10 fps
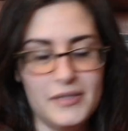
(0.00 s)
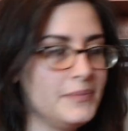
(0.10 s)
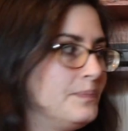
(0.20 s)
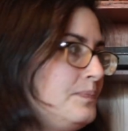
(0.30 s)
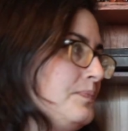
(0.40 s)

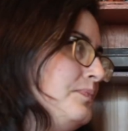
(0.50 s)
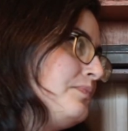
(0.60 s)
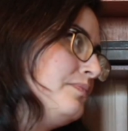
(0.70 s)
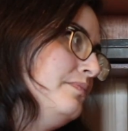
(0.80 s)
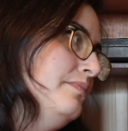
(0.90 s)

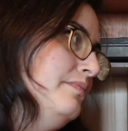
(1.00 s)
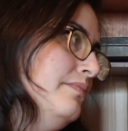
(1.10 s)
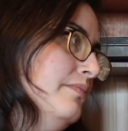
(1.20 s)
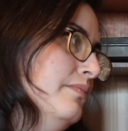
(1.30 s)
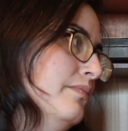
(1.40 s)

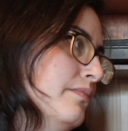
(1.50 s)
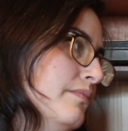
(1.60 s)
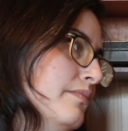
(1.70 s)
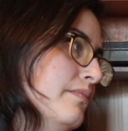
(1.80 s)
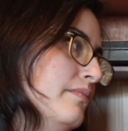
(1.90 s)

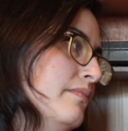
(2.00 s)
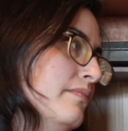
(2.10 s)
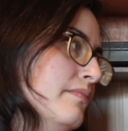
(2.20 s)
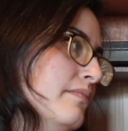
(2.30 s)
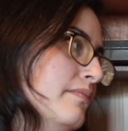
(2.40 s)

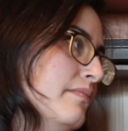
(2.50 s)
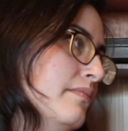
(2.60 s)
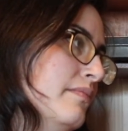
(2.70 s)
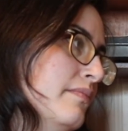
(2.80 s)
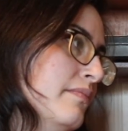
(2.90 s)

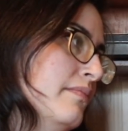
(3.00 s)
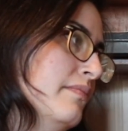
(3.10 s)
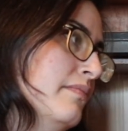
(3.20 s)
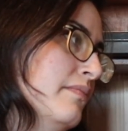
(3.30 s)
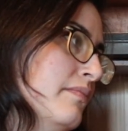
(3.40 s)

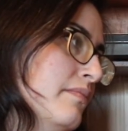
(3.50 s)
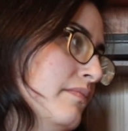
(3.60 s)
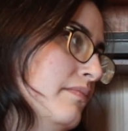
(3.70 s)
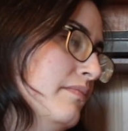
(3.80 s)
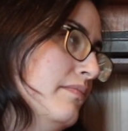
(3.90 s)

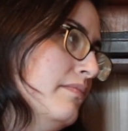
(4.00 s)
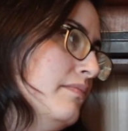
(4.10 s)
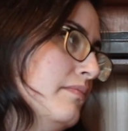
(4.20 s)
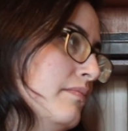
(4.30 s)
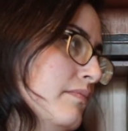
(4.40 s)

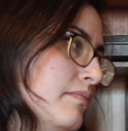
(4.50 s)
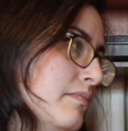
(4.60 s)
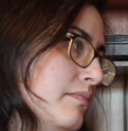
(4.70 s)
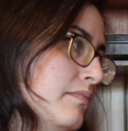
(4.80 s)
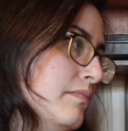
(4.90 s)

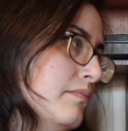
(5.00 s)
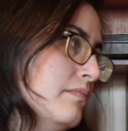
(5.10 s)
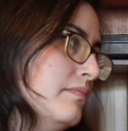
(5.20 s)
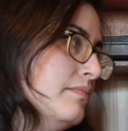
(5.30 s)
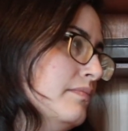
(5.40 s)

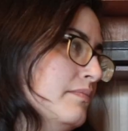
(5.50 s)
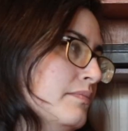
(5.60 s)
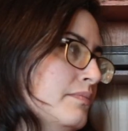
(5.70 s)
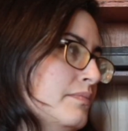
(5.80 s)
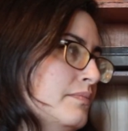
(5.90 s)

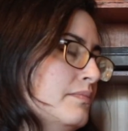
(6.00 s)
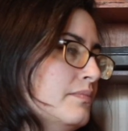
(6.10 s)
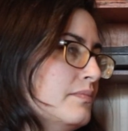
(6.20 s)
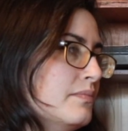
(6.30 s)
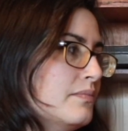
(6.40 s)

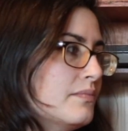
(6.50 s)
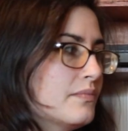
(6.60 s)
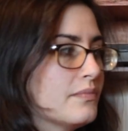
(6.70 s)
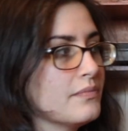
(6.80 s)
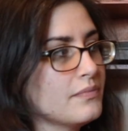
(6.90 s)

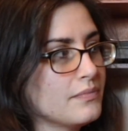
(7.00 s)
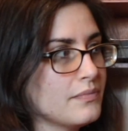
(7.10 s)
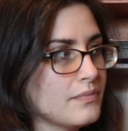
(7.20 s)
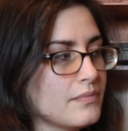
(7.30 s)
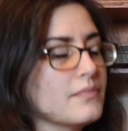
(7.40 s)

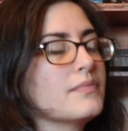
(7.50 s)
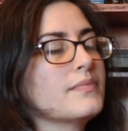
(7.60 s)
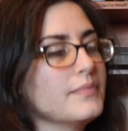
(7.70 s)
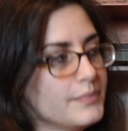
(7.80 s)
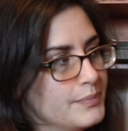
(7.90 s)
[no speech]